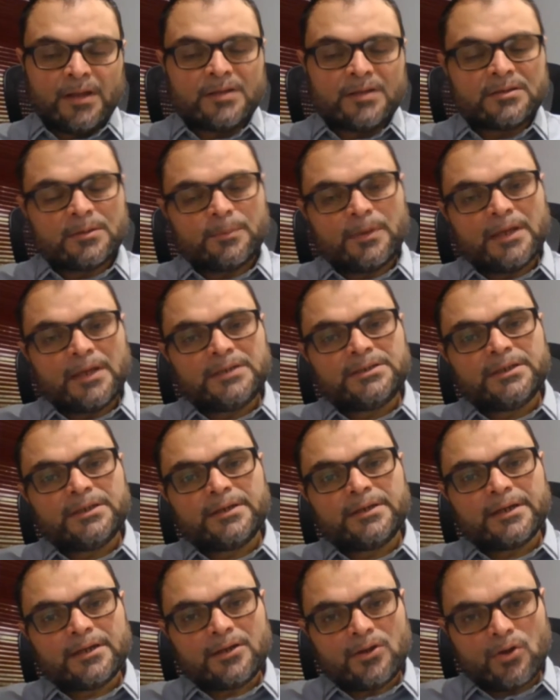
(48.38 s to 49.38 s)
Supply chain
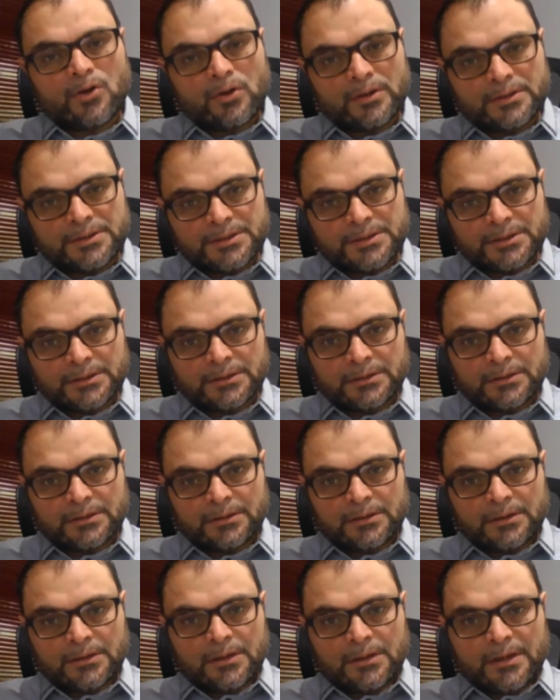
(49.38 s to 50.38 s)
technology,
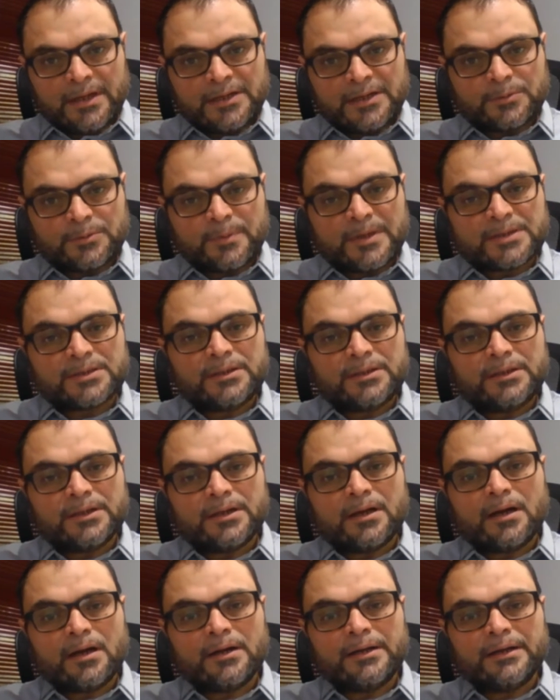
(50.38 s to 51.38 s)
especially
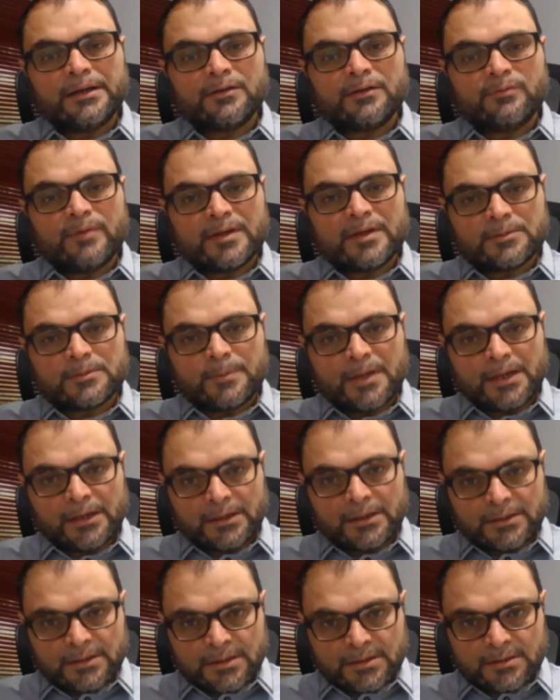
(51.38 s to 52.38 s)
regarding advanced
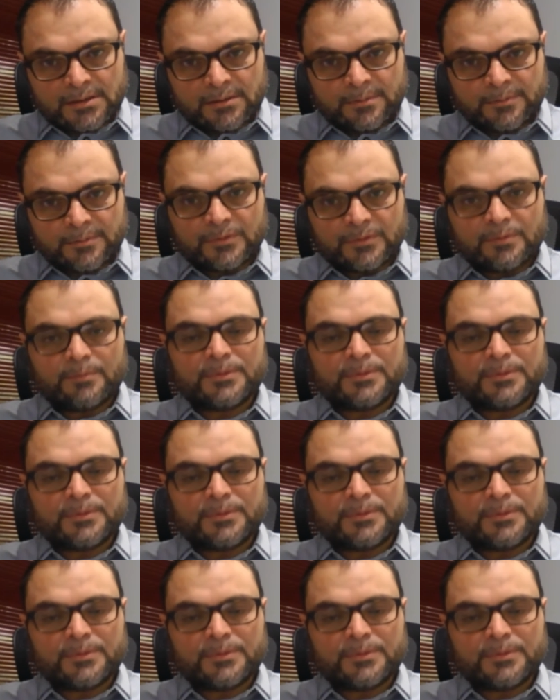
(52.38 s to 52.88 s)
planning systems,